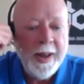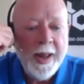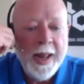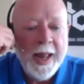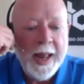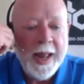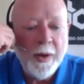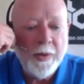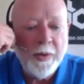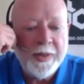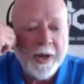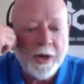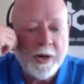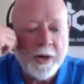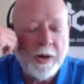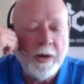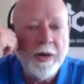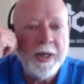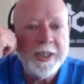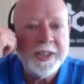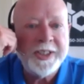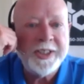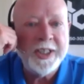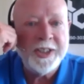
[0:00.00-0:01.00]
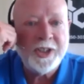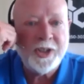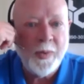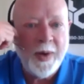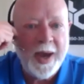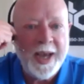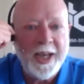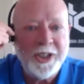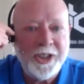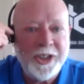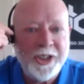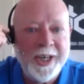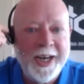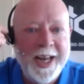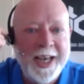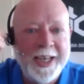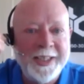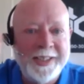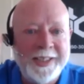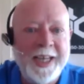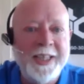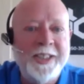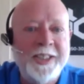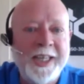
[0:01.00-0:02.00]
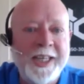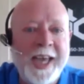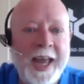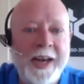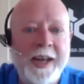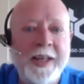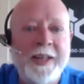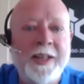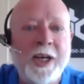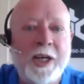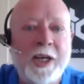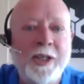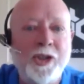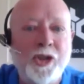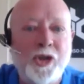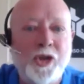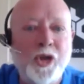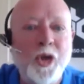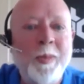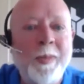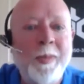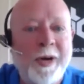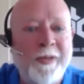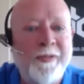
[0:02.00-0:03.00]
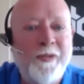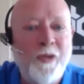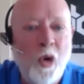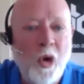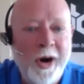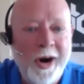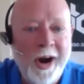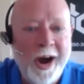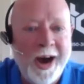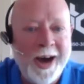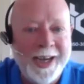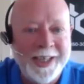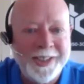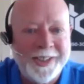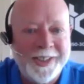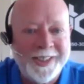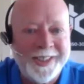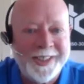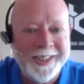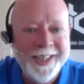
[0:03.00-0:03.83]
The current situation has educated the consumer for us.